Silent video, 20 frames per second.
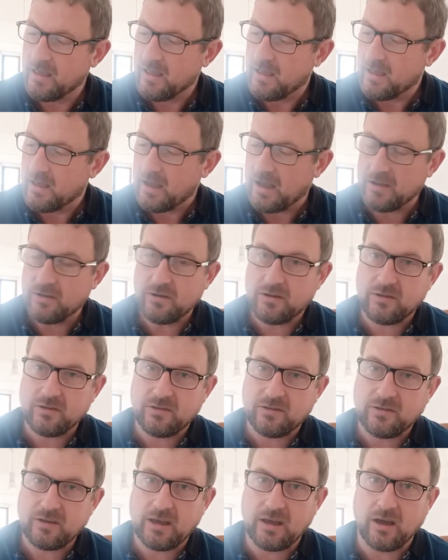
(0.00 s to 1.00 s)
And you can
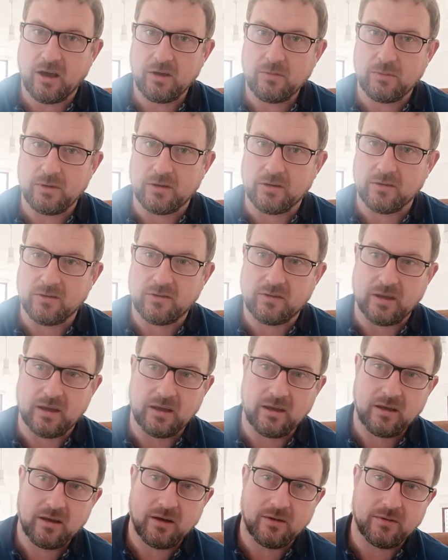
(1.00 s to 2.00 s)
see, I hope you can
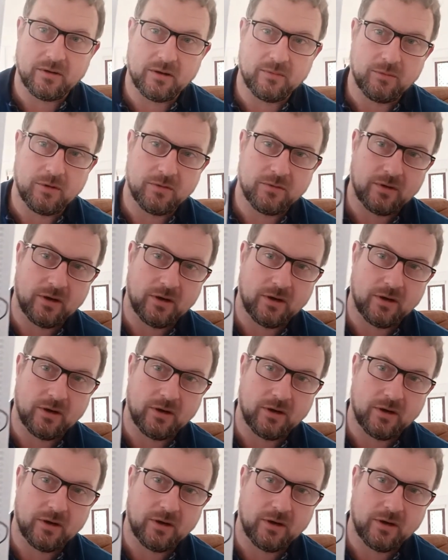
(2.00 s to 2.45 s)
see, I'm going to move it